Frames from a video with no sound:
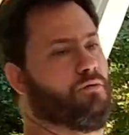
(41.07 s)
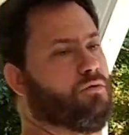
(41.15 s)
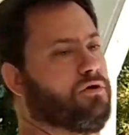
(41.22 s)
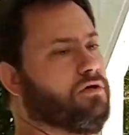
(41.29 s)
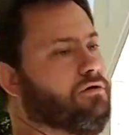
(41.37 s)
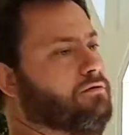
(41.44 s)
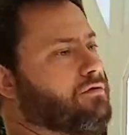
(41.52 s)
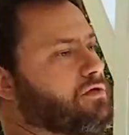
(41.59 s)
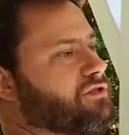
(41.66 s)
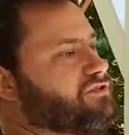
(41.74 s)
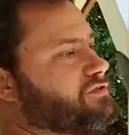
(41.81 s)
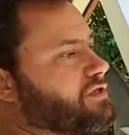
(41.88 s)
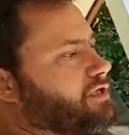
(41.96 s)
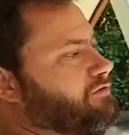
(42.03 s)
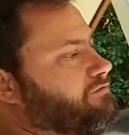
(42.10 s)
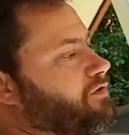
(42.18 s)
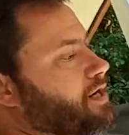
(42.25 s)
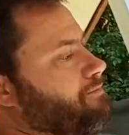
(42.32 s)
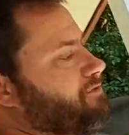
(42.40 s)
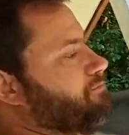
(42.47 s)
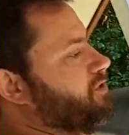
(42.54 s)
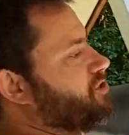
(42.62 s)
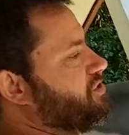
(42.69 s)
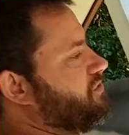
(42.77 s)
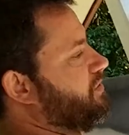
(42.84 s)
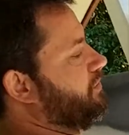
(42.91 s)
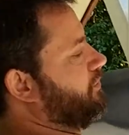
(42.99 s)
were framed
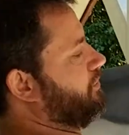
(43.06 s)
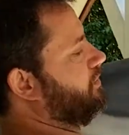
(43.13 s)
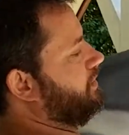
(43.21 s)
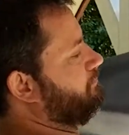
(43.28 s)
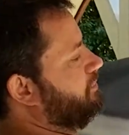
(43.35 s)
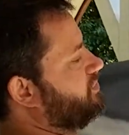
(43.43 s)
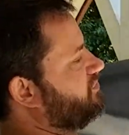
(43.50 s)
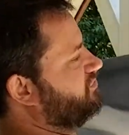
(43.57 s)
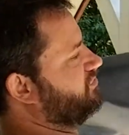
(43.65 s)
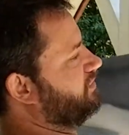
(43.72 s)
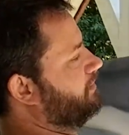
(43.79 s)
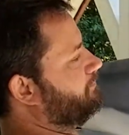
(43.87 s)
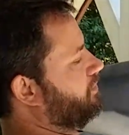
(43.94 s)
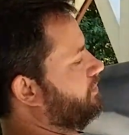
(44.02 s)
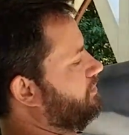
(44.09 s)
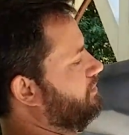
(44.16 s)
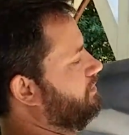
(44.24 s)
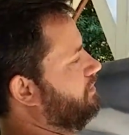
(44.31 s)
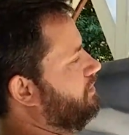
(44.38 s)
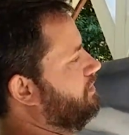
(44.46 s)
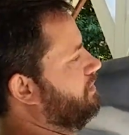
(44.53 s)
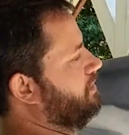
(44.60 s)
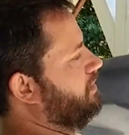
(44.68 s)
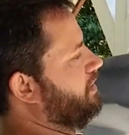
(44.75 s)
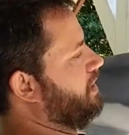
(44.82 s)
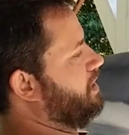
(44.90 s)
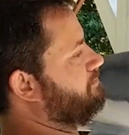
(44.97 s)
much thinner and much slimmer.
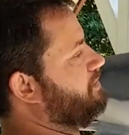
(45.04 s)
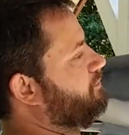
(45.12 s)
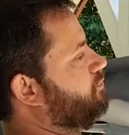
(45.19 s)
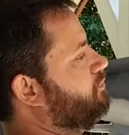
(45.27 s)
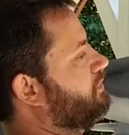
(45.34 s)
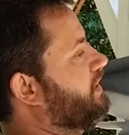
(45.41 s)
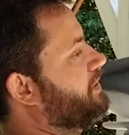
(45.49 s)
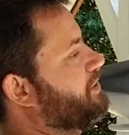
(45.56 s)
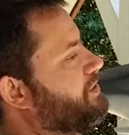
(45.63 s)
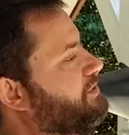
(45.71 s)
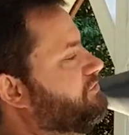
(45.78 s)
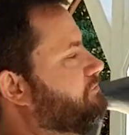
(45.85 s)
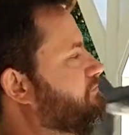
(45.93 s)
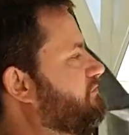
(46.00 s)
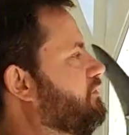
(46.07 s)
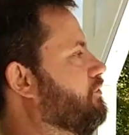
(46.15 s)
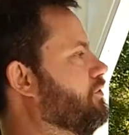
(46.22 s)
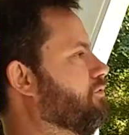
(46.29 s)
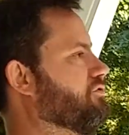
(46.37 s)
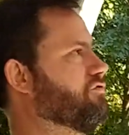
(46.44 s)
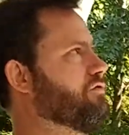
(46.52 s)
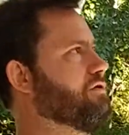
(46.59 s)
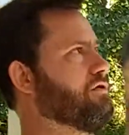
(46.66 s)
And maybe we'll edit in some photos.